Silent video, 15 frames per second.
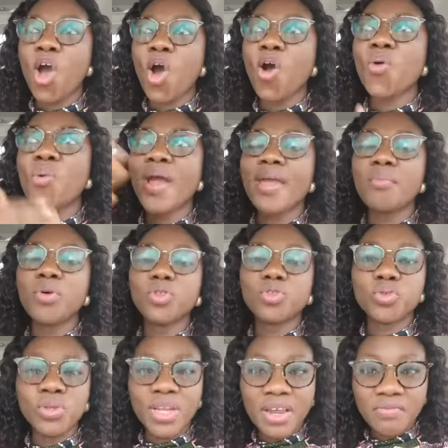or we're able
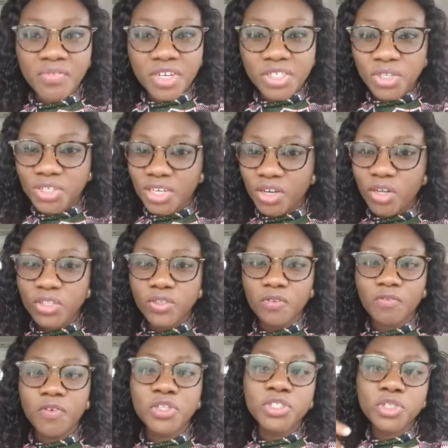to leverage on a lot of
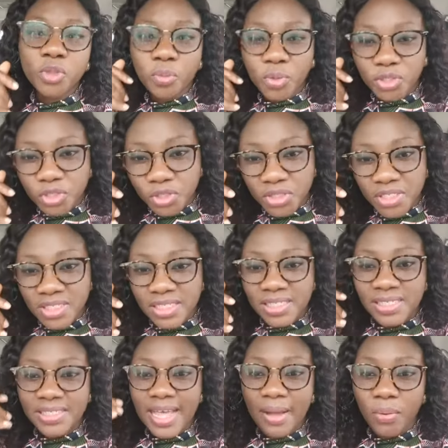funding
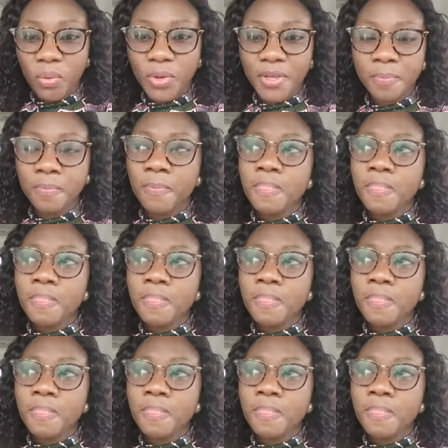opportunities that way.